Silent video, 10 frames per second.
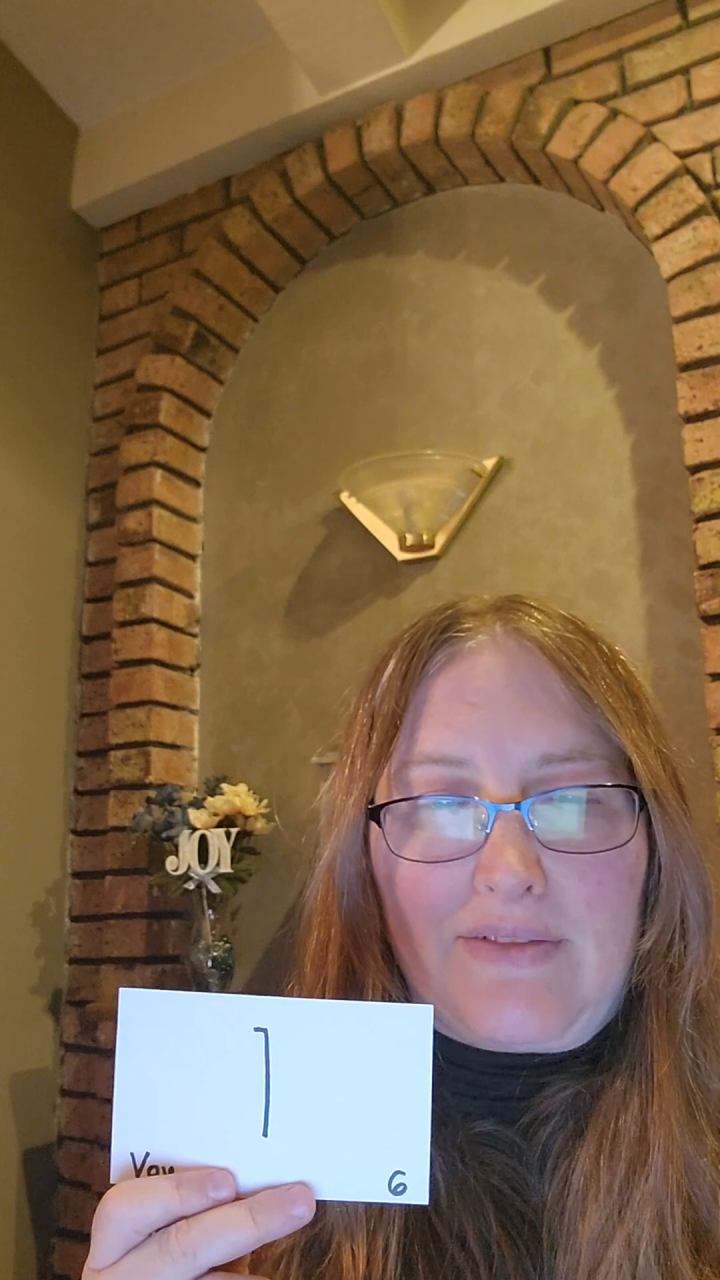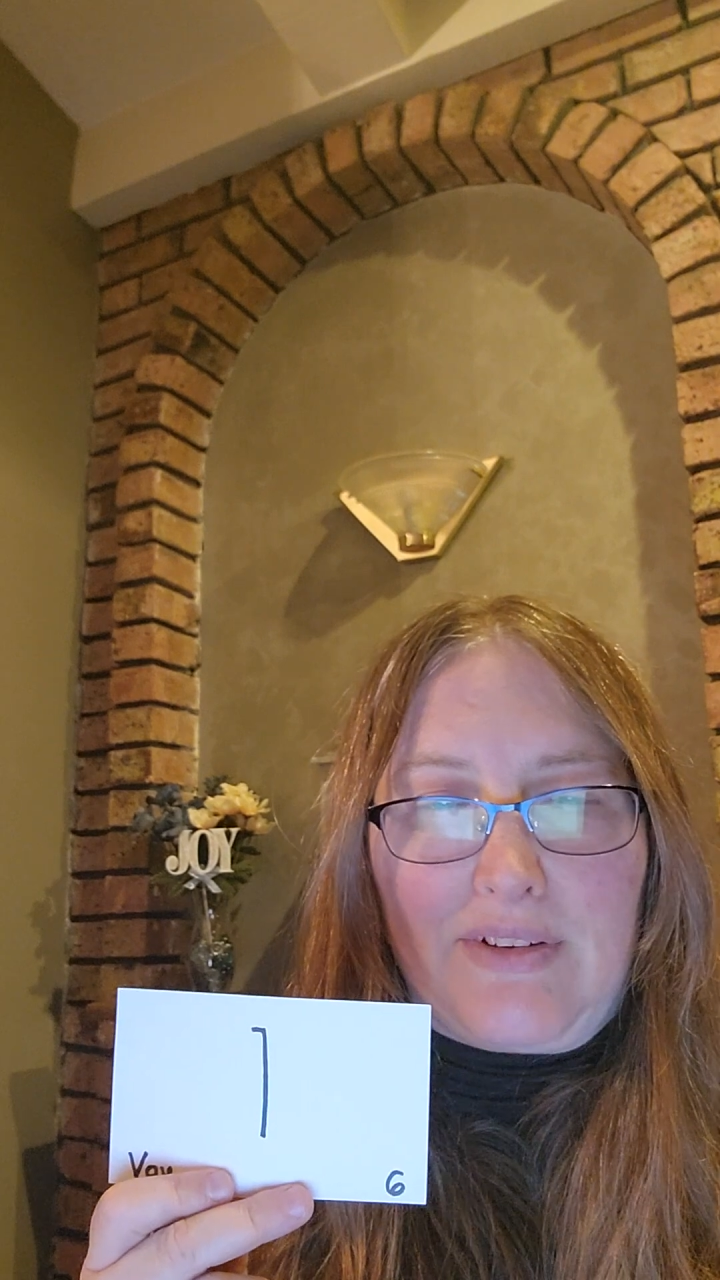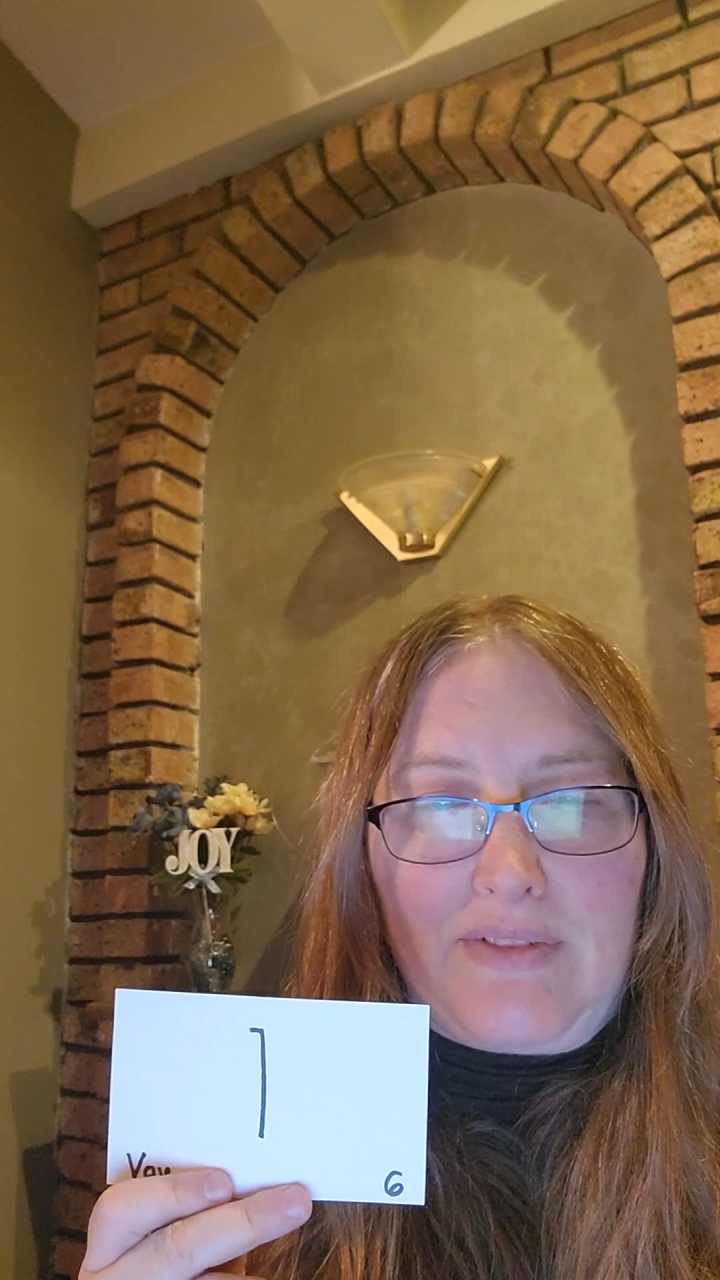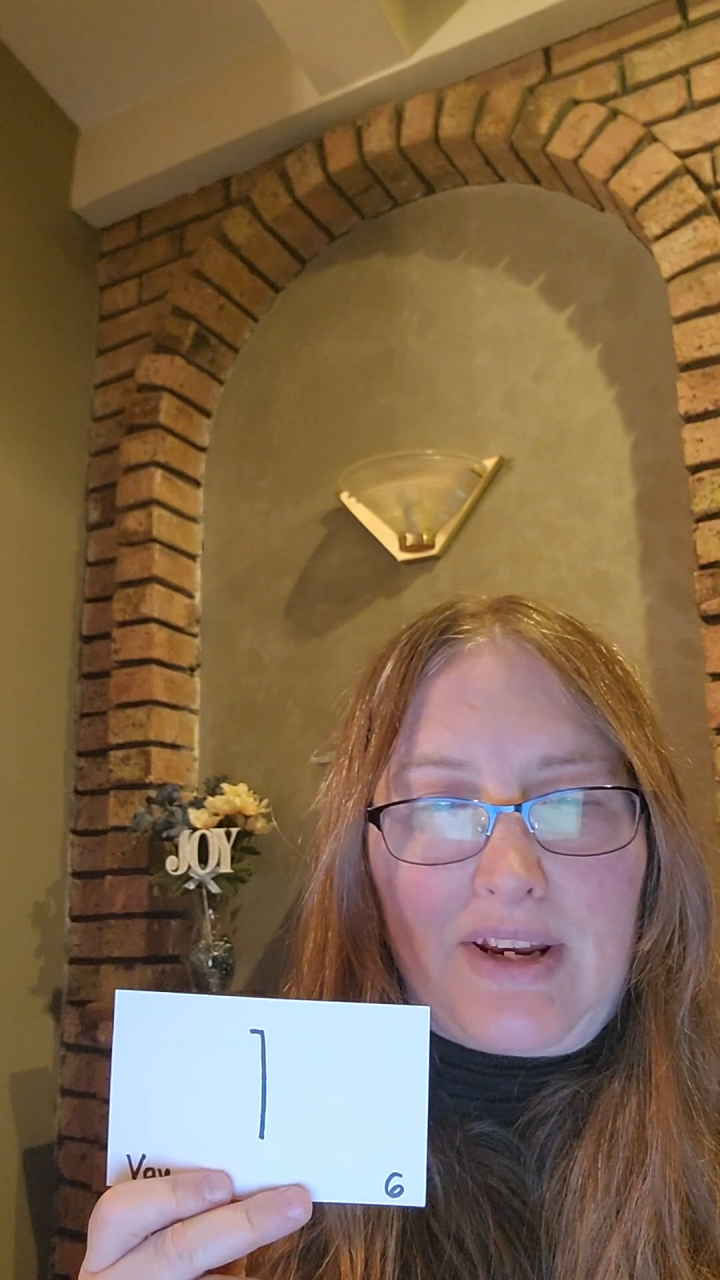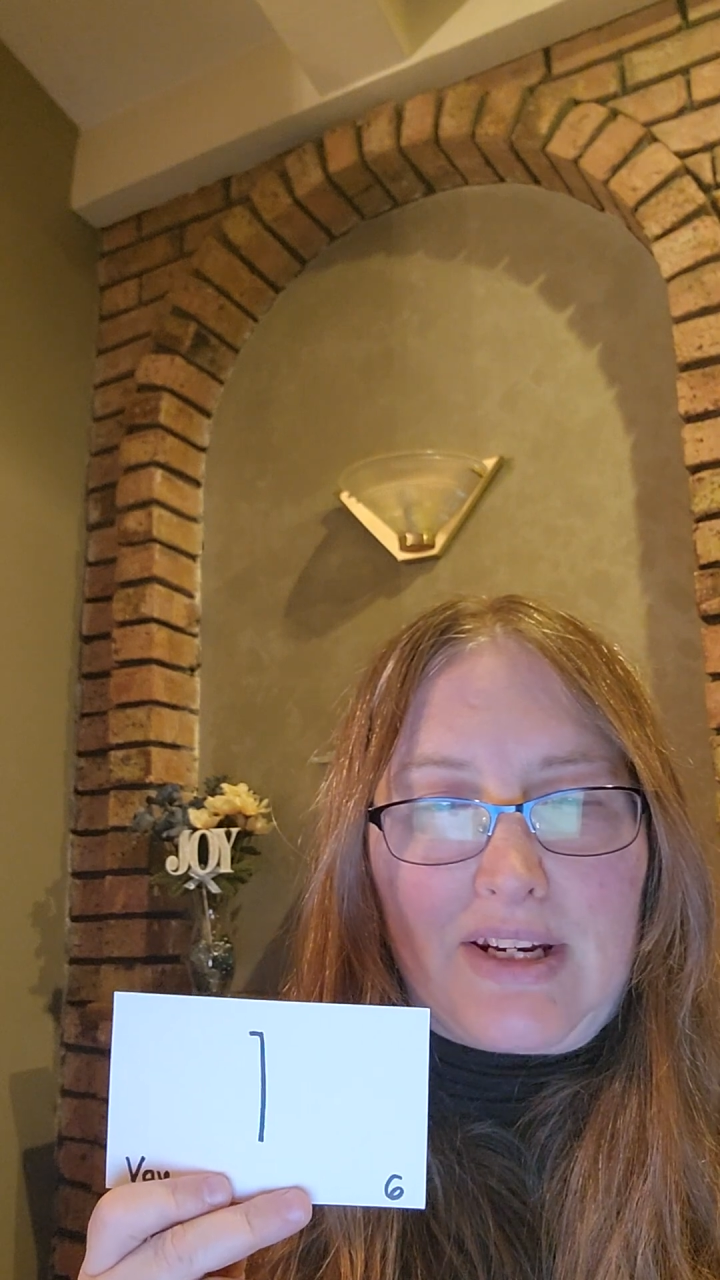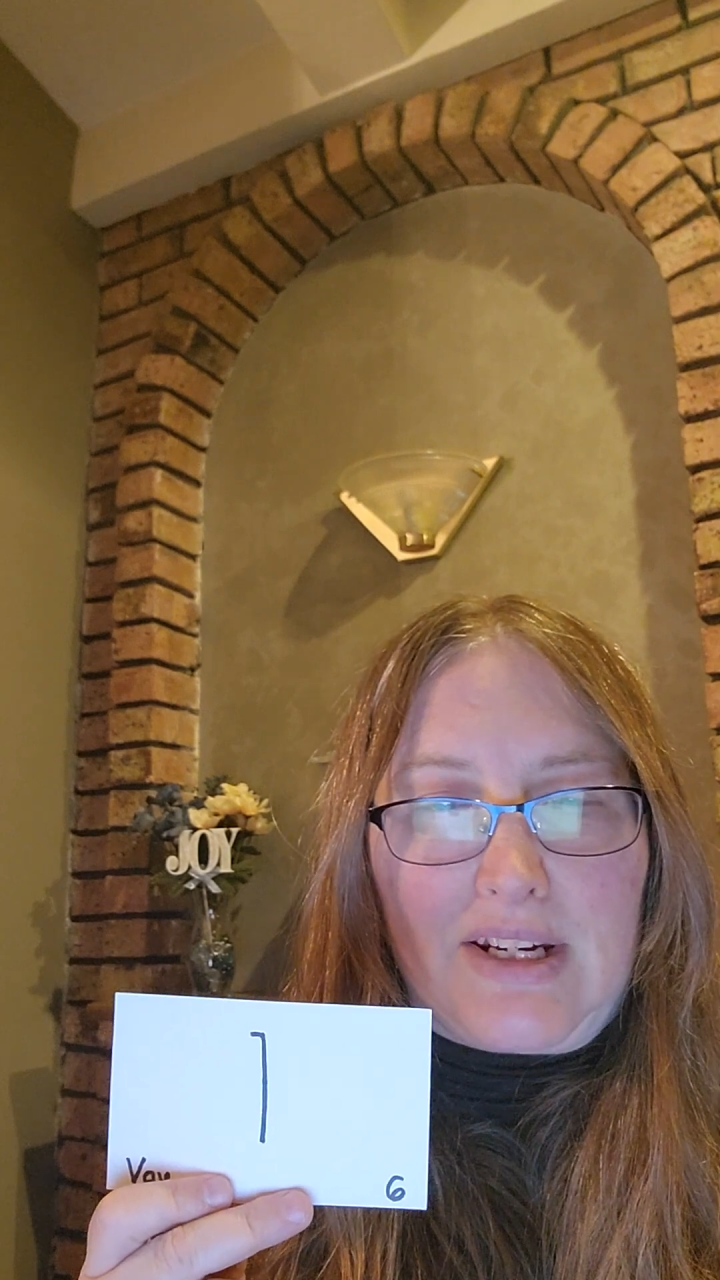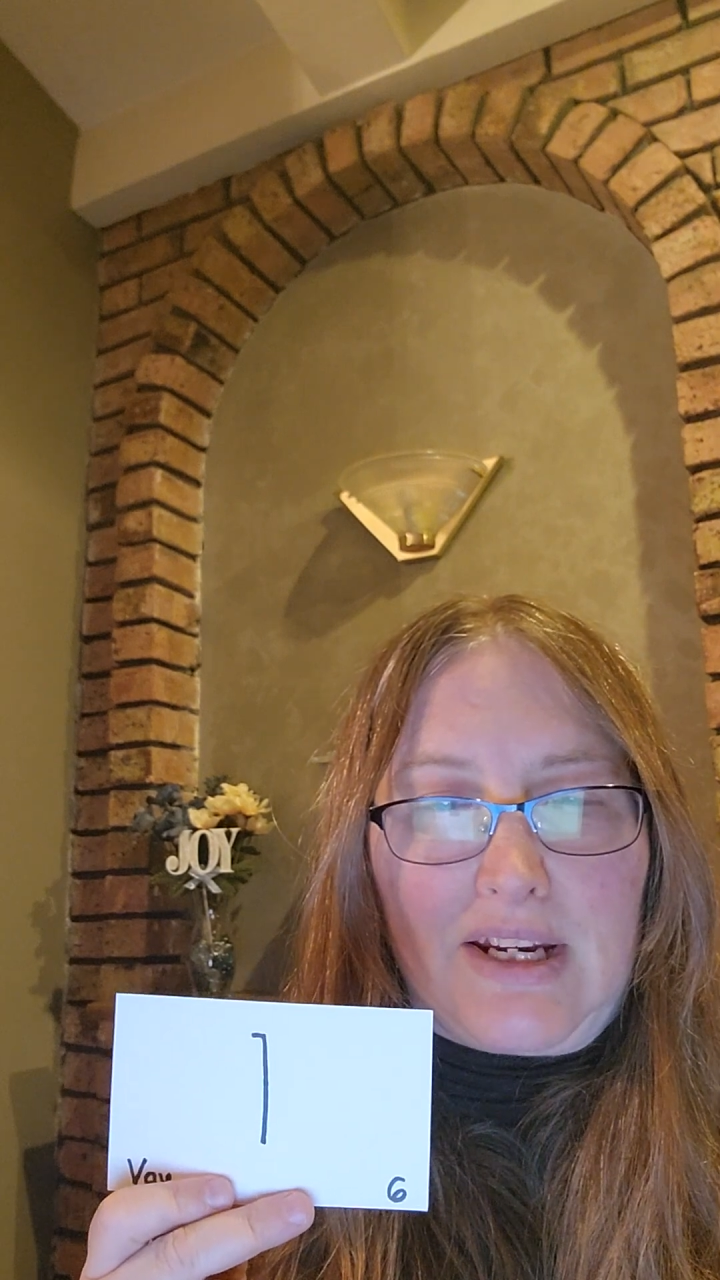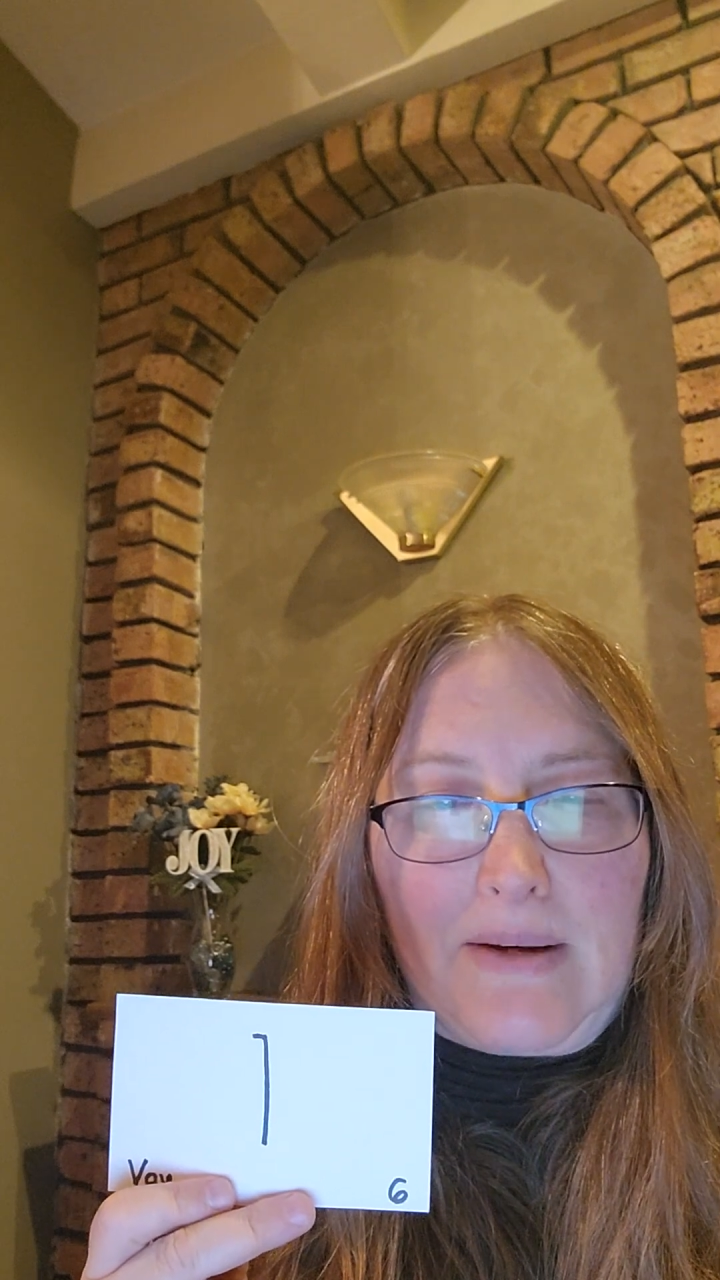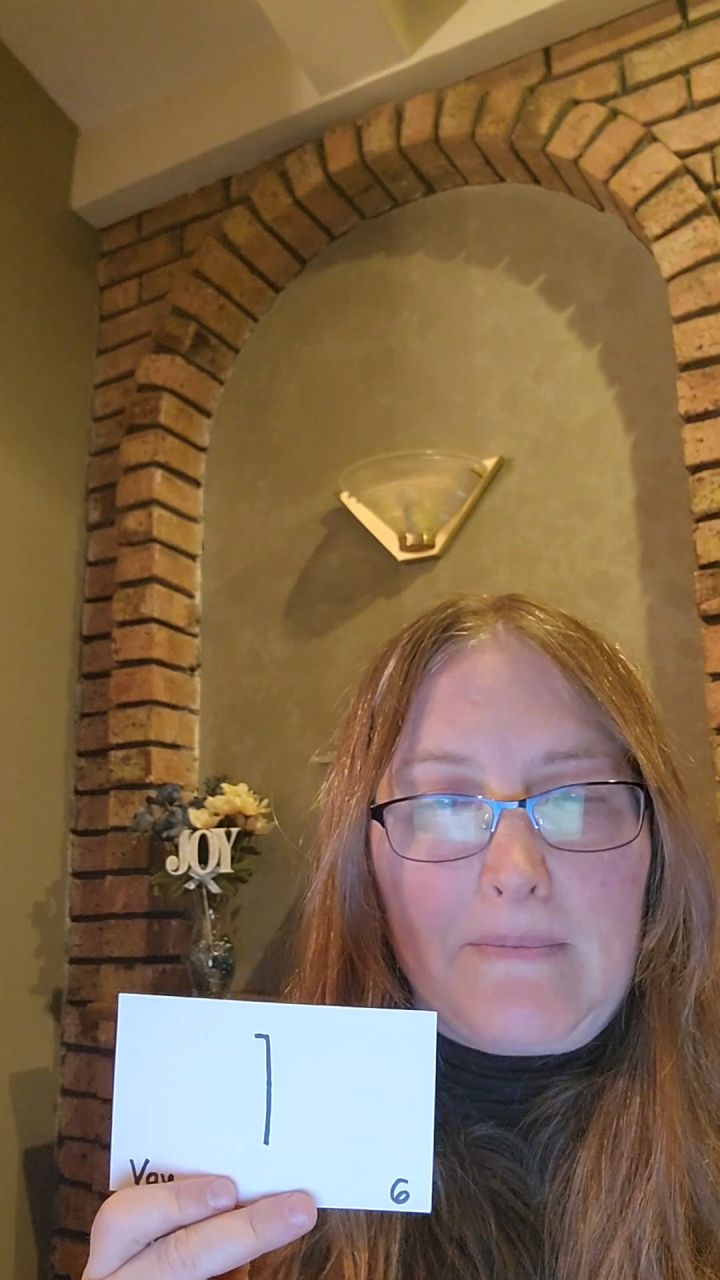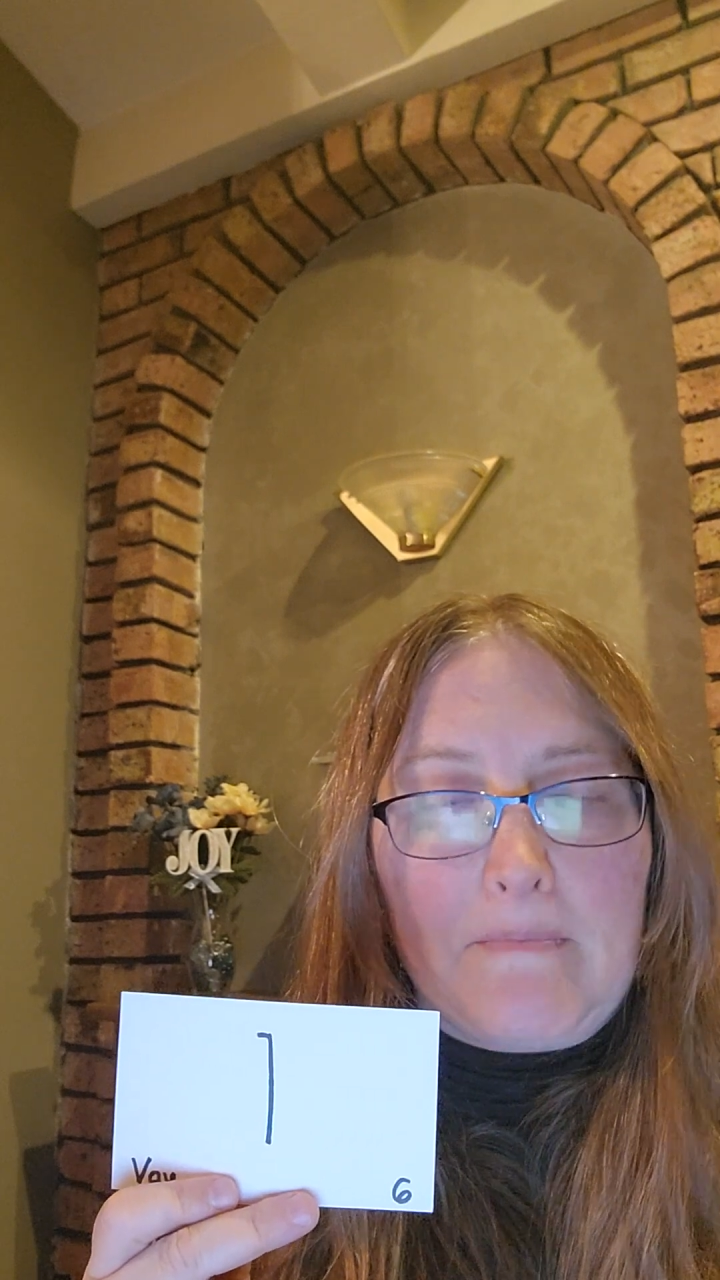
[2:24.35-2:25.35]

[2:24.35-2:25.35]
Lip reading: of a vanity.